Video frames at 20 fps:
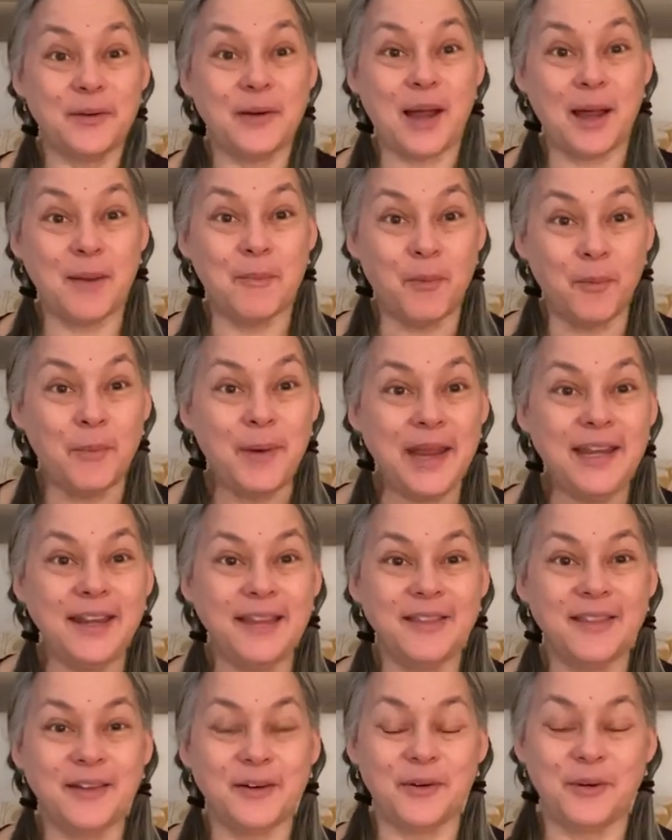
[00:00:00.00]
I'm
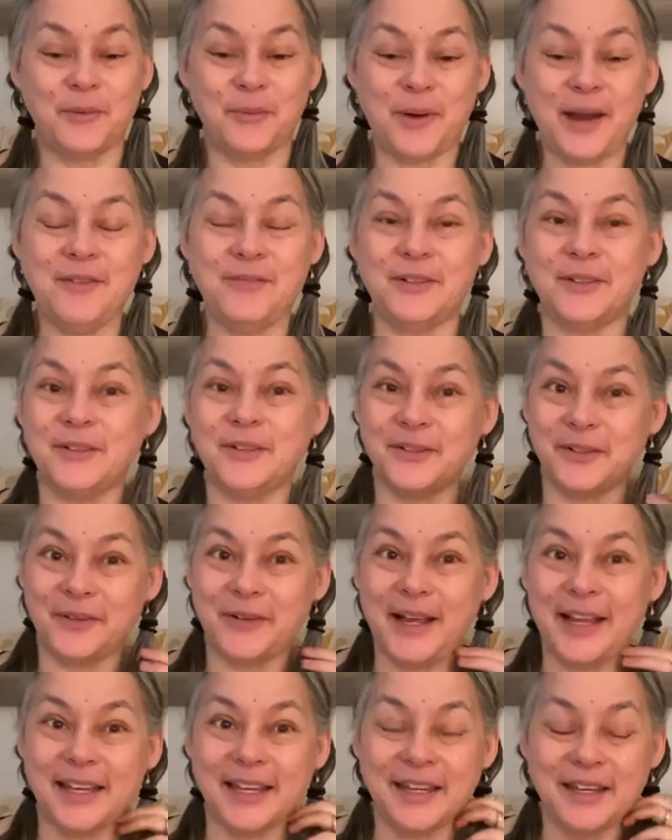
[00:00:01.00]
awaiting their arrival so
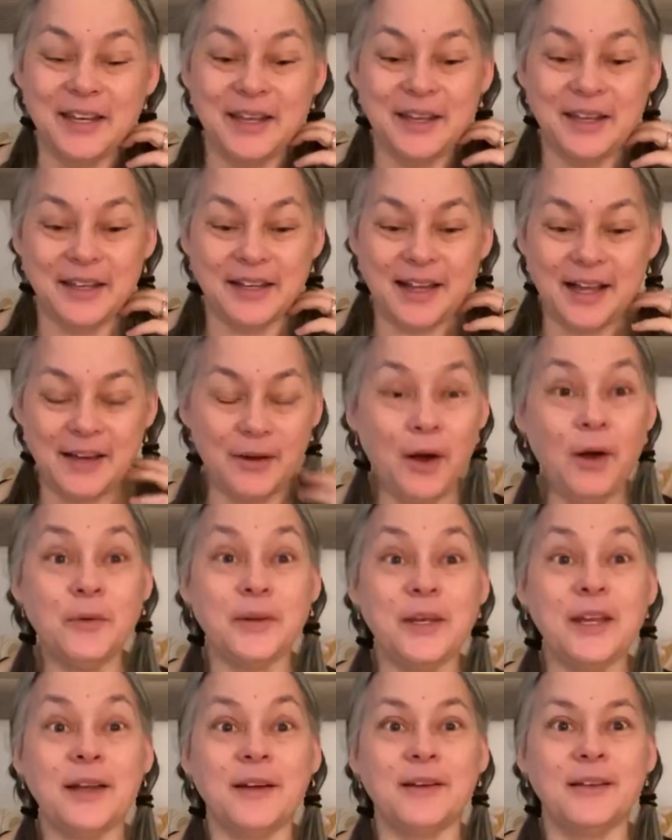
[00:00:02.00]
I can cut. Oh
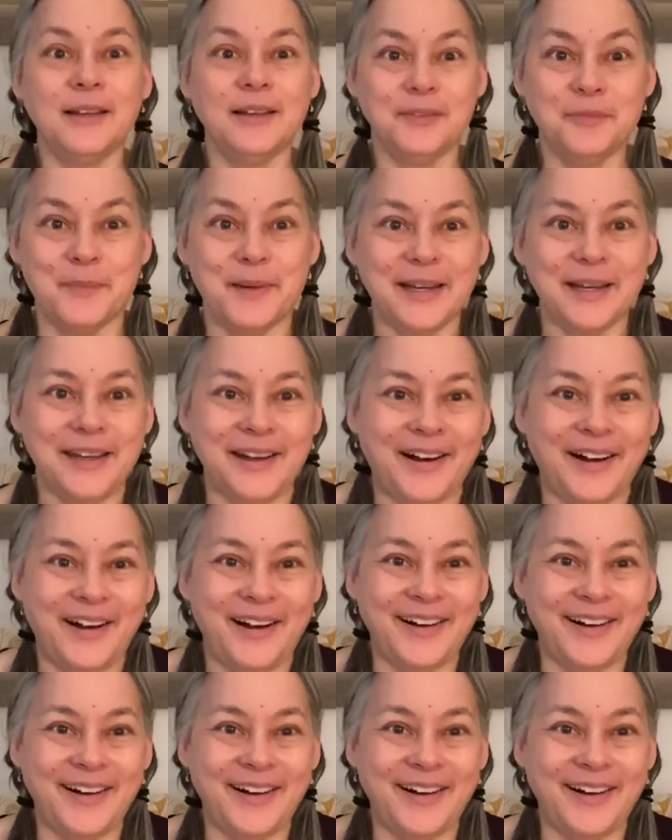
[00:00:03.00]
dear, there's my dog.